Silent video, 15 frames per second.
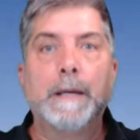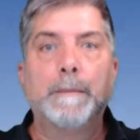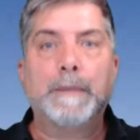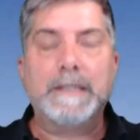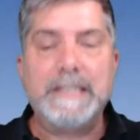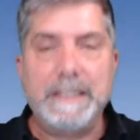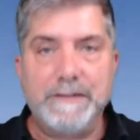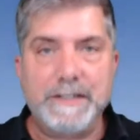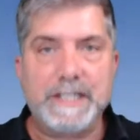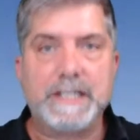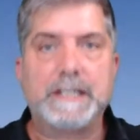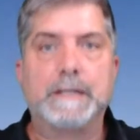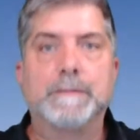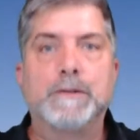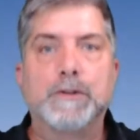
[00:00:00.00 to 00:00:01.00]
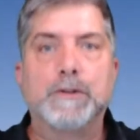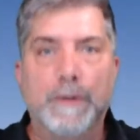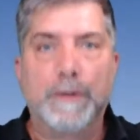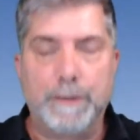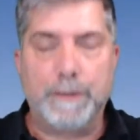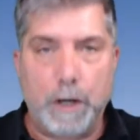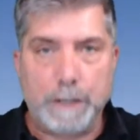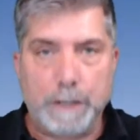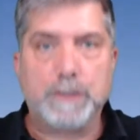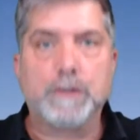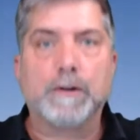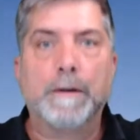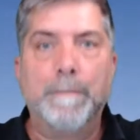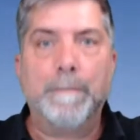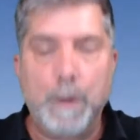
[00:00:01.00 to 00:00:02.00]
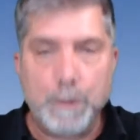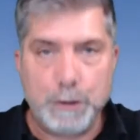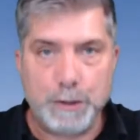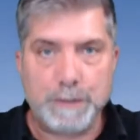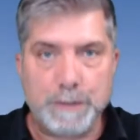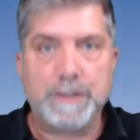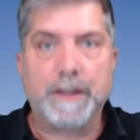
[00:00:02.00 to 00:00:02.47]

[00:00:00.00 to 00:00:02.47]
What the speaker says: belief systems, your thoughts, your emotions,